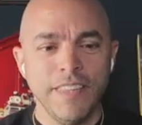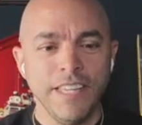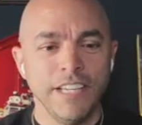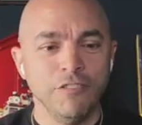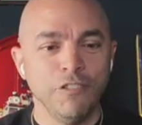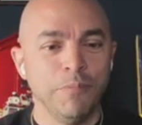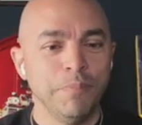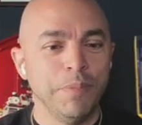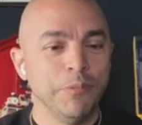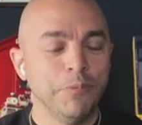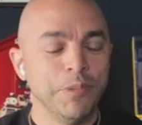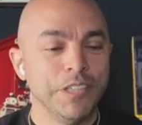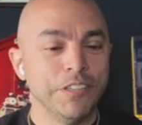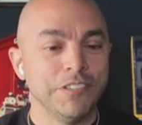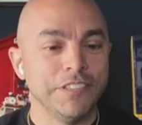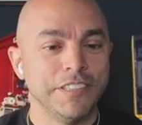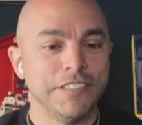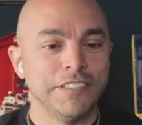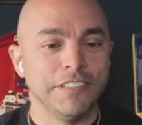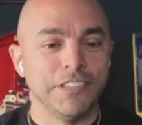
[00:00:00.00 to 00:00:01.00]
it would be
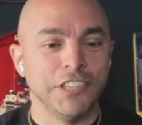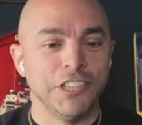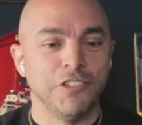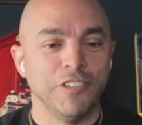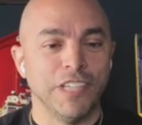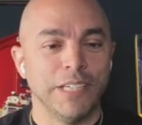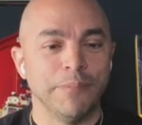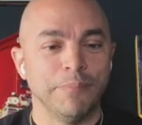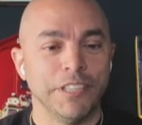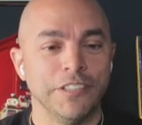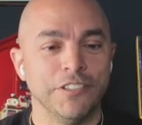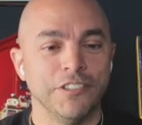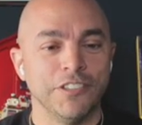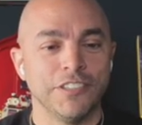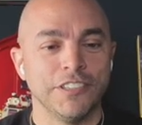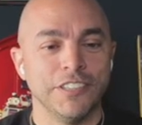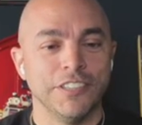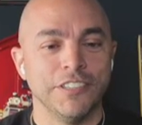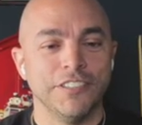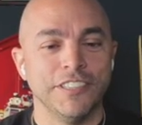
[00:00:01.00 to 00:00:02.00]
weird to grab it or
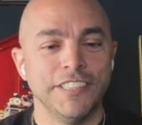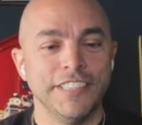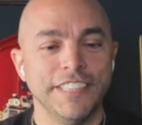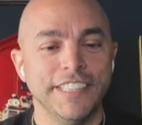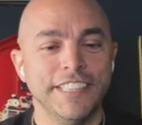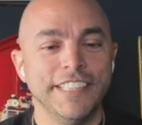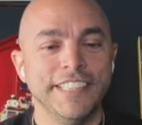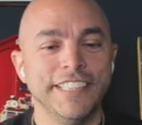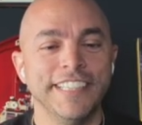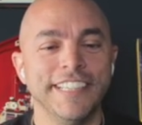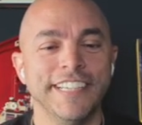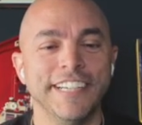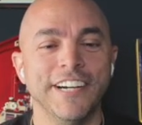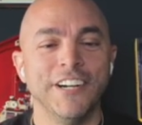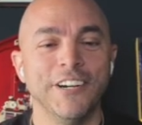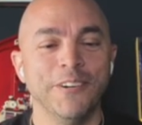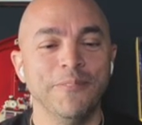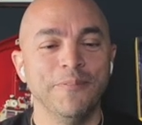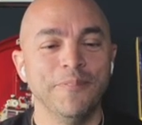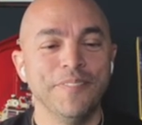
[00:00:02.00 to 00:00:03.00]
so.
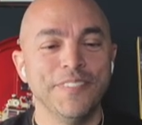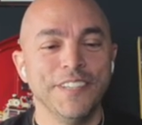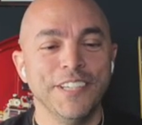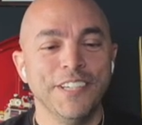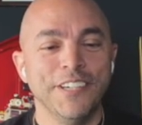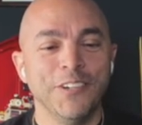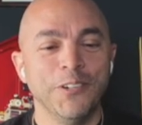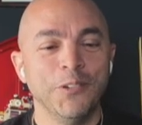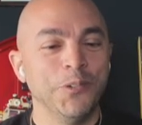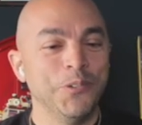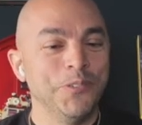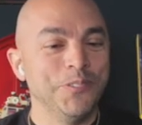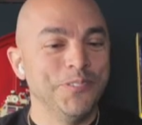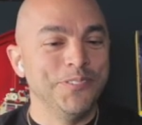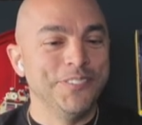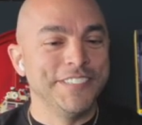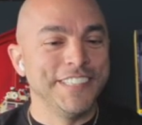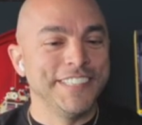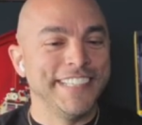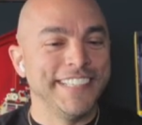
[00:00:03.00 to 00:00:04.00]
Oh,
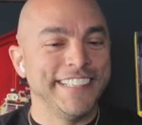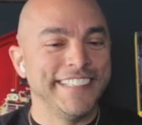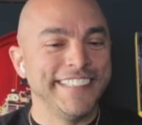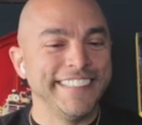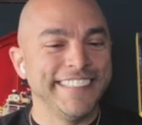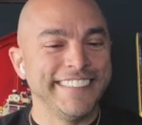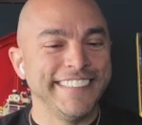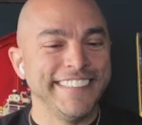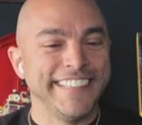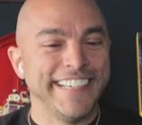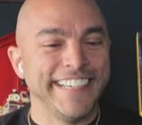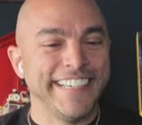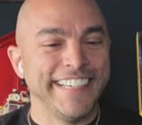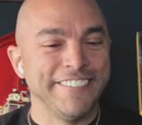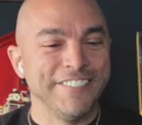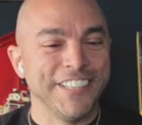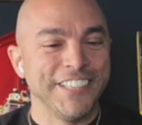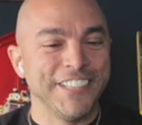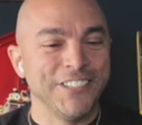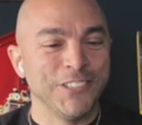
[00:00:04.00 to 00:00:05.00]
did that
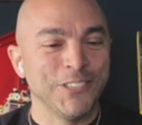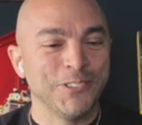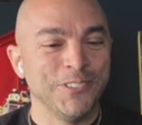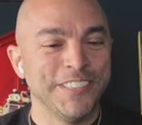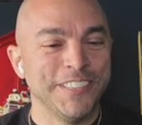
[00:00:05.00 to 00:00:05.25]
have a curse